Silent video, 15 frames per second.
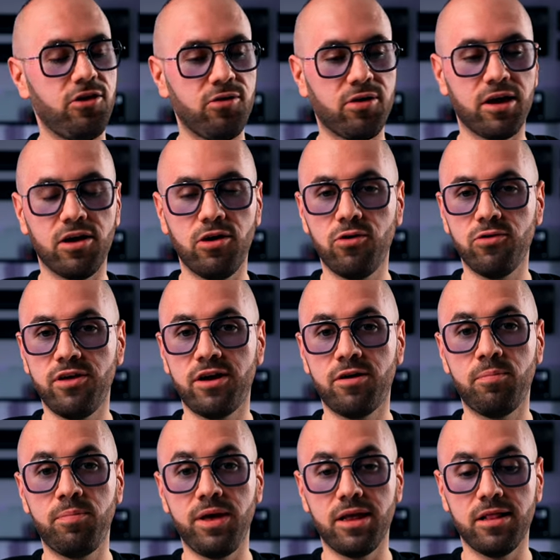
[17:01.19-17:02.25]
You can go there,
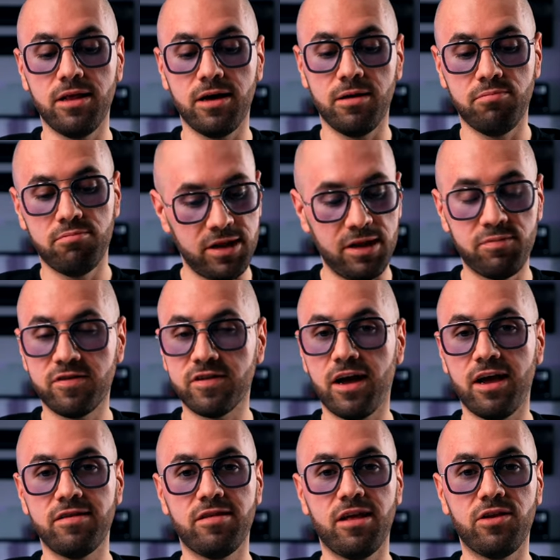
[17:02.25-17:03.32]
pick the nib
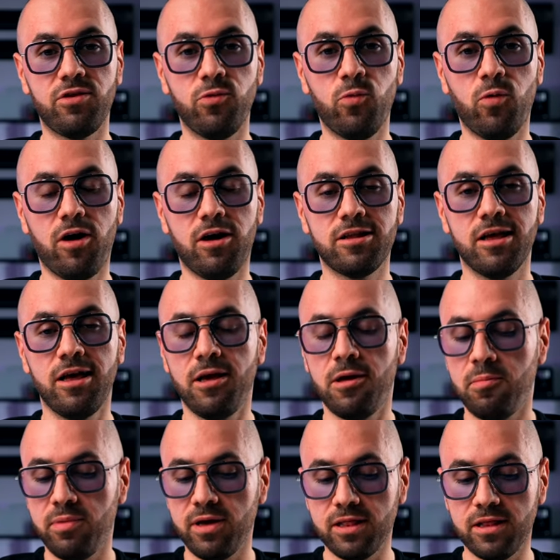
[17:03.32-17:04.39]
size that you want,
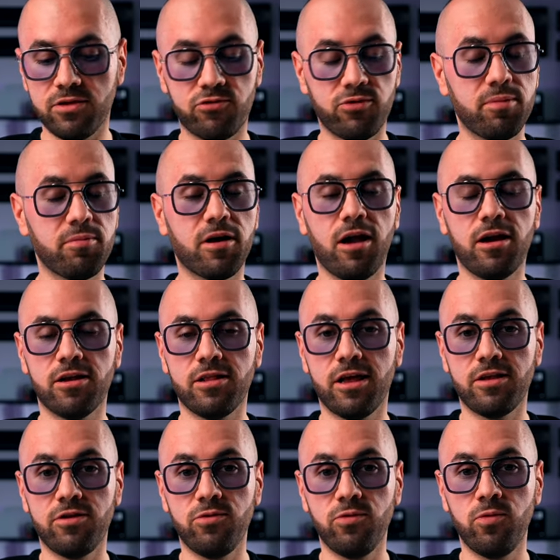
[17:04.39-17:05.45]
pick the trim color
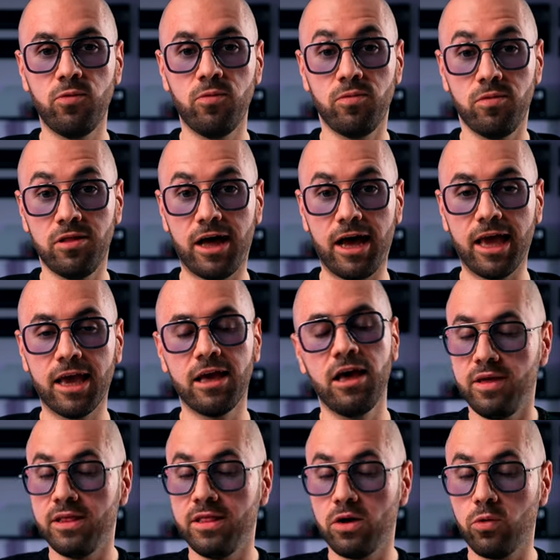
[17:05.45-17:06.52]
that you like.
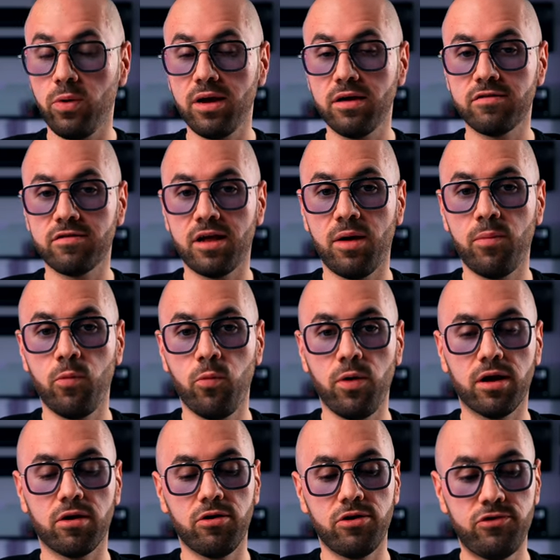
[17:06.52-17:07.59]
In the quickest time, we
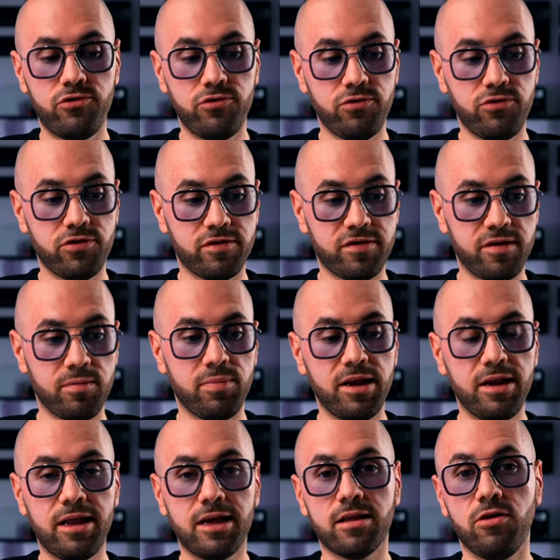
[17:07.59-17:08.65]
are going to just simply
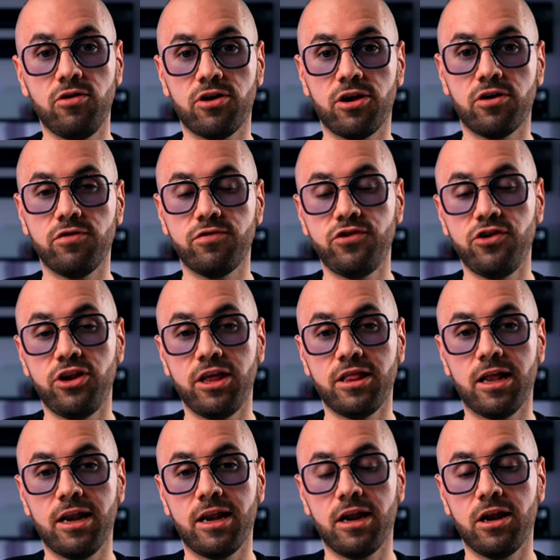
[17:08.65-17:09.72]
let Leonardo Officina
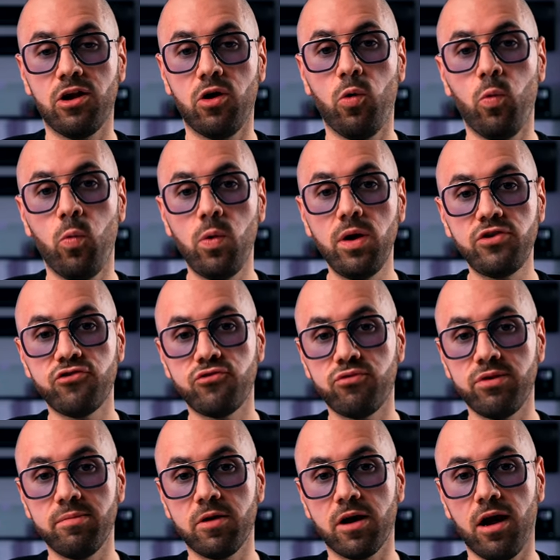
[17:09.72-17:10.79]
Italiana know which
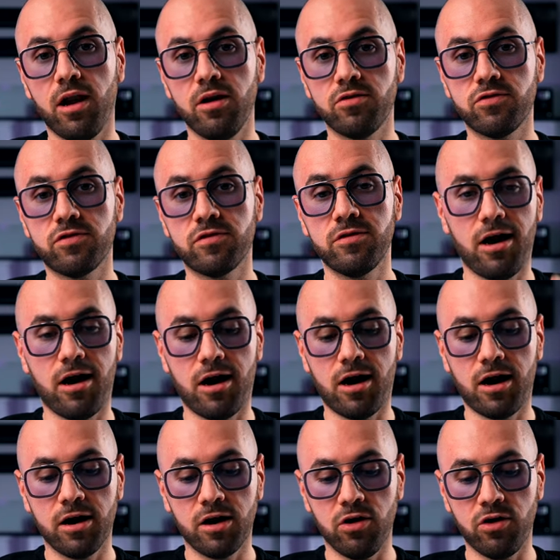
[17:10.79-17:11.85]
trim colors
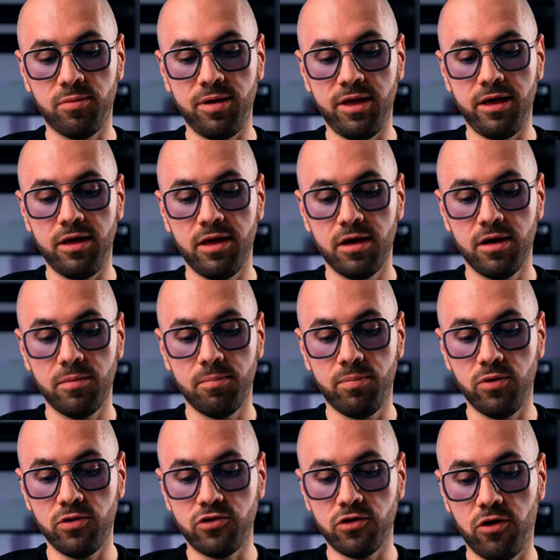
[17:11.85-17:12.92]
are going to be
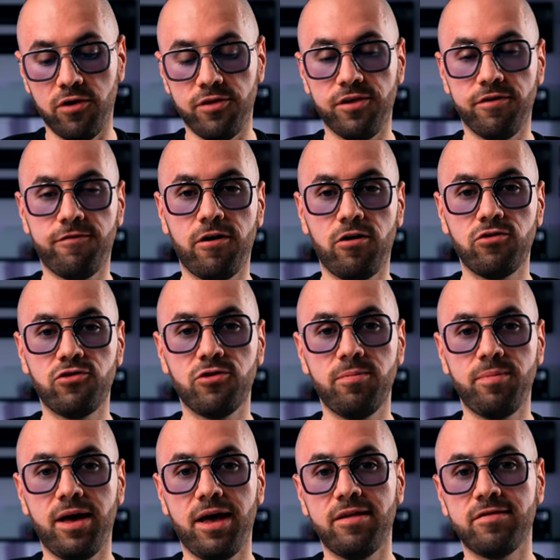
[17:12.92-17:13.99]
put on the fountain
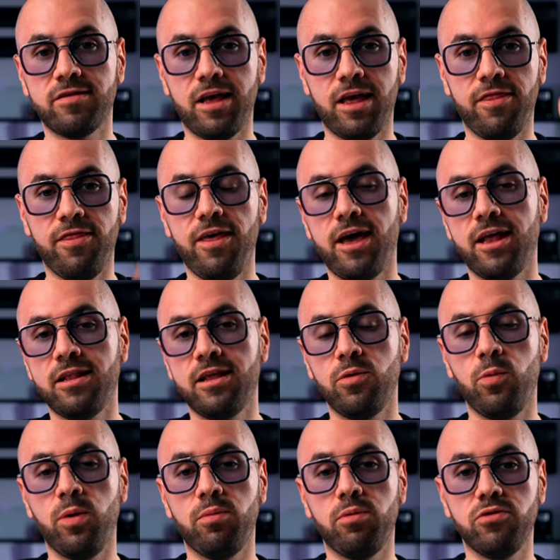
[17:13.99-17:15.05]
pens and then
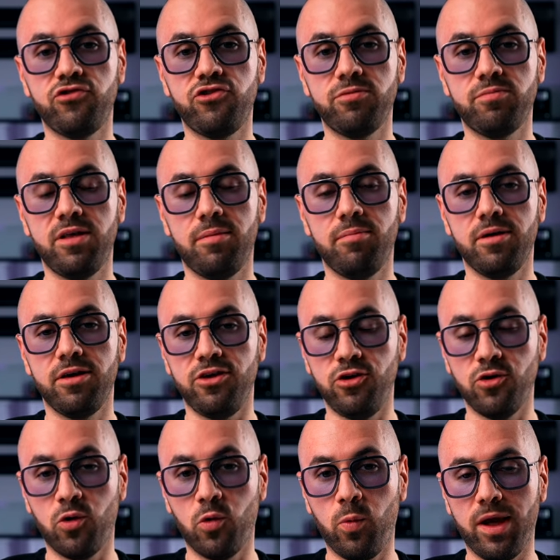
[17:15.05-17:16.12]
we will ship them
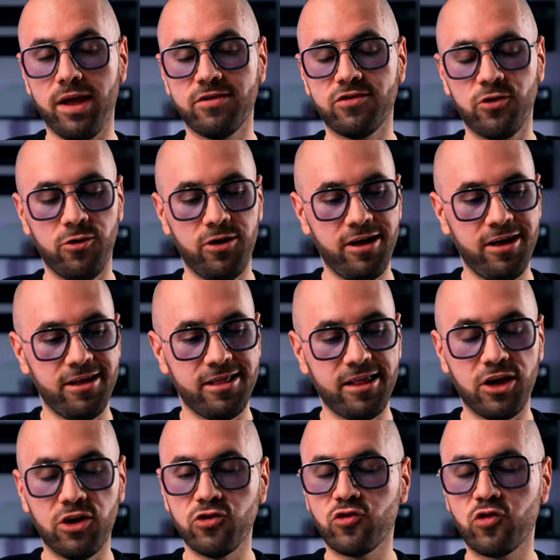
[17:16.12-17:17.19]
your way. So
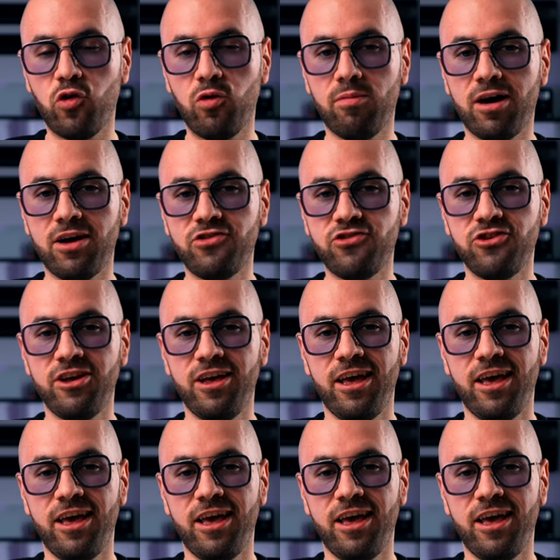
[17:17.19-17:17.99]
thank you so much.